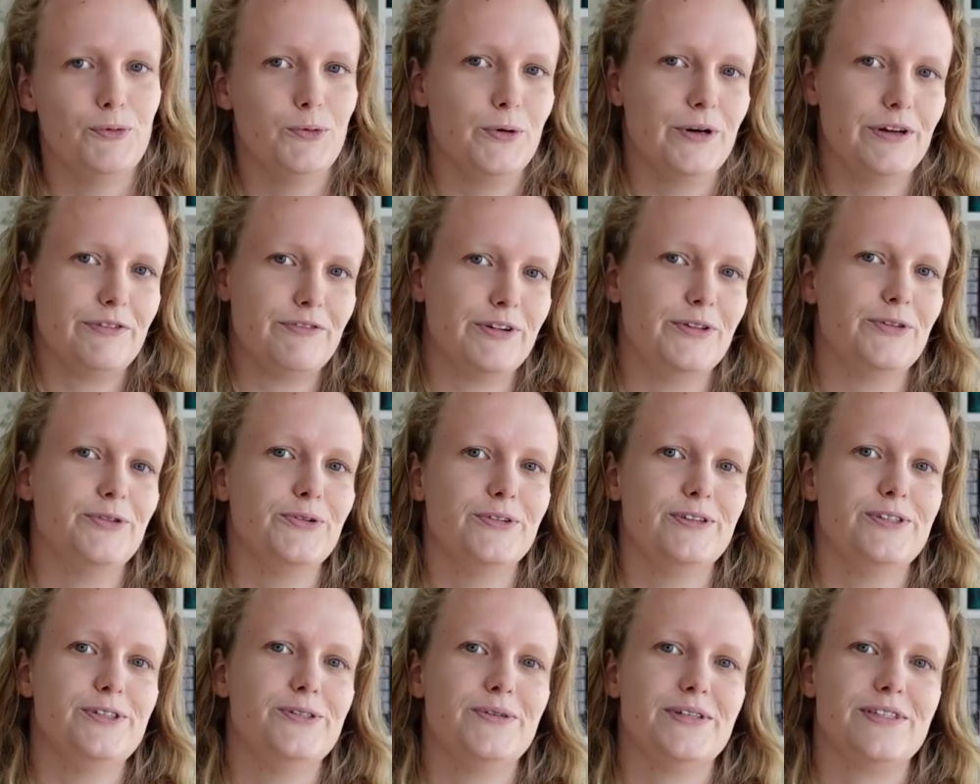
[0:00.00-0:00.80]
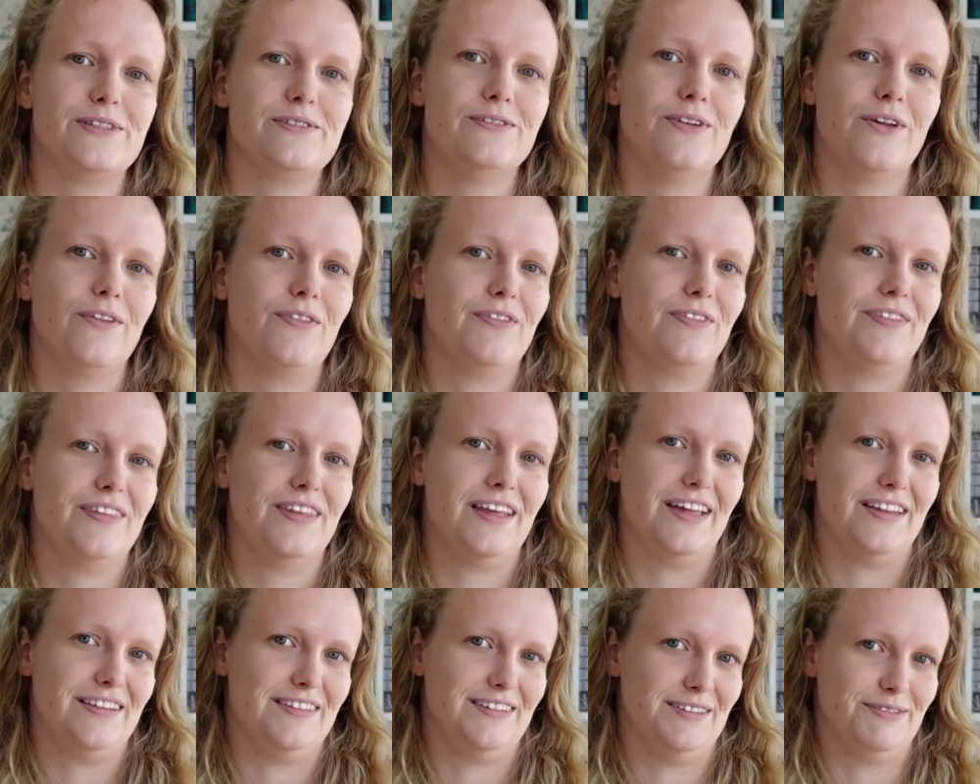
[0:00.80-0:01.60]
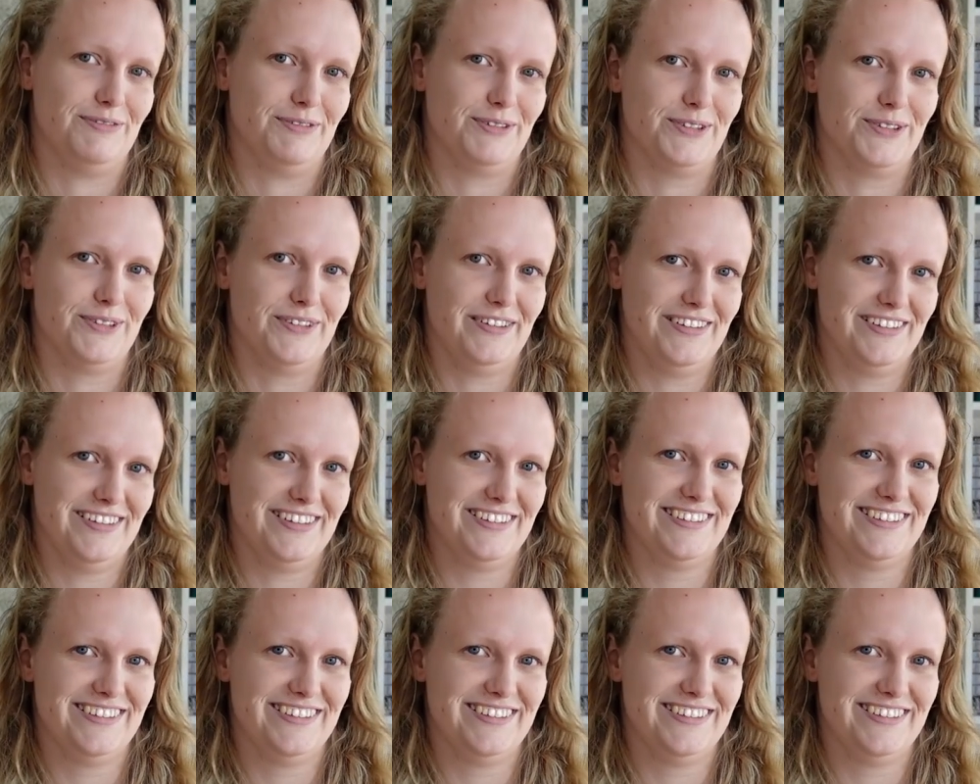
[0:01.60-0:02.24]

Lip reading: What if I told you it's not that difficult?